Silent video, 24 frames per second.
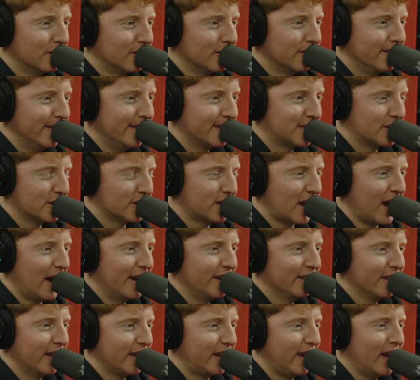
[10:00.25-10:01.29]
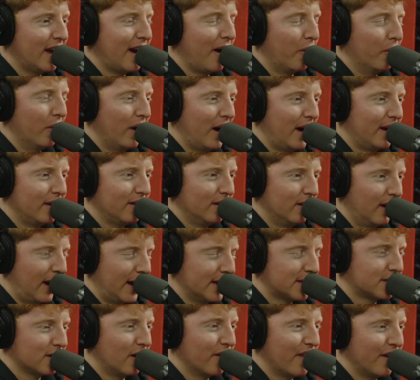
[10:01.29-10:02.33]
It's just kind of like, yeah, well, I
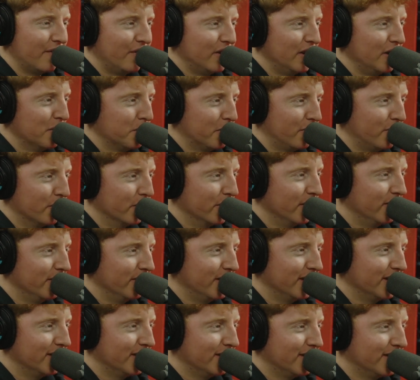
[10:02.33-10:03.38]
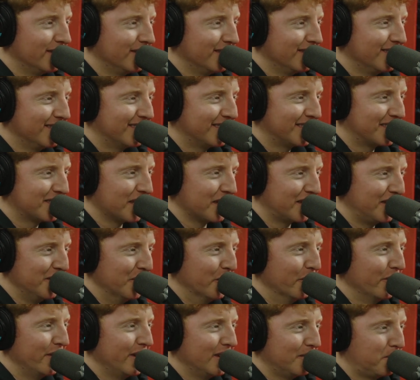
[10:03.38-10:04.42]
saw that video before you did. It's like the
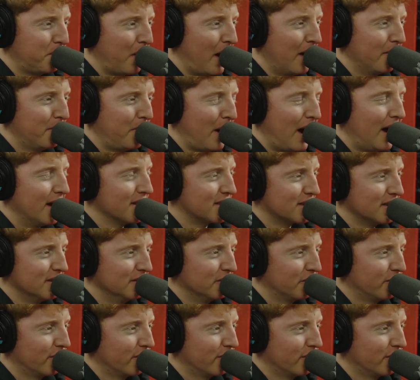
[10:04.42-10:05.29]
only positive.